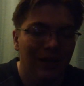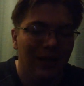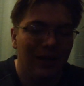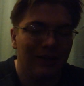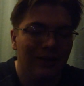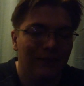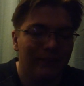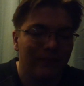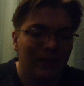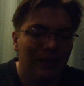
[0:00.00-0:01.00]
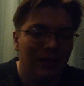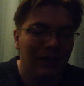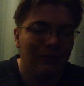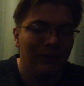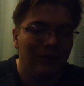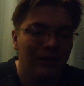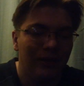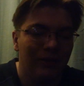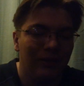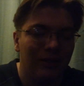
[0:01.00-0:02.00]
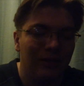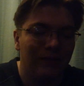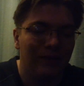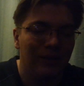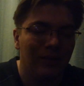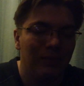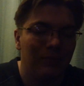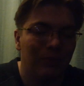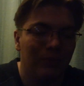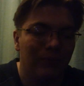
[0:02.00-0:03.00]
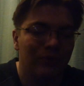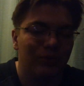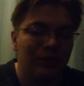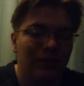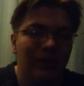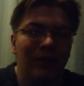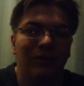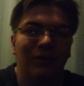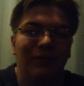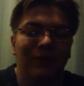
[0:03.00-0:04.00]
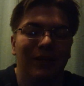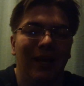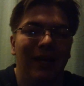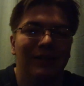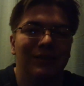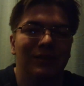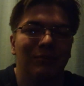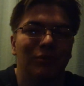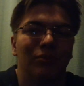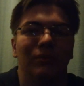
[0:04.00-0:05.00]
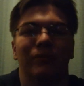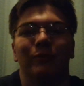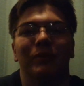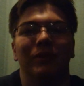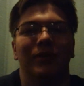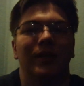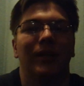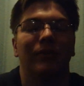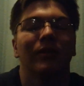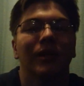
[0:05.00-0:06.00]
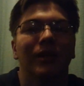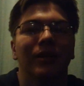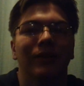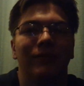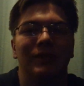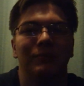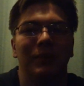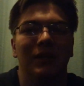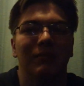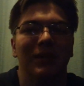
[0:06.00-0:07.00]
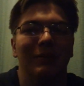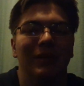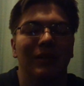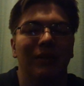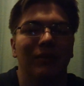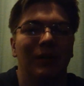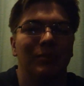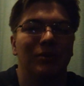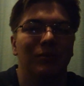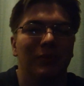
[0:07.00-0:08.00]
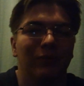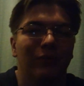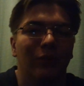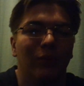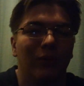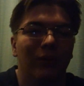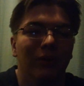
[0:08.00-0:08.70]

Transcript: I think, I feel like, it, I feel like he'd be more of a intriguing character if he had some sort of familiarity, if he'd been in maybe another episode before.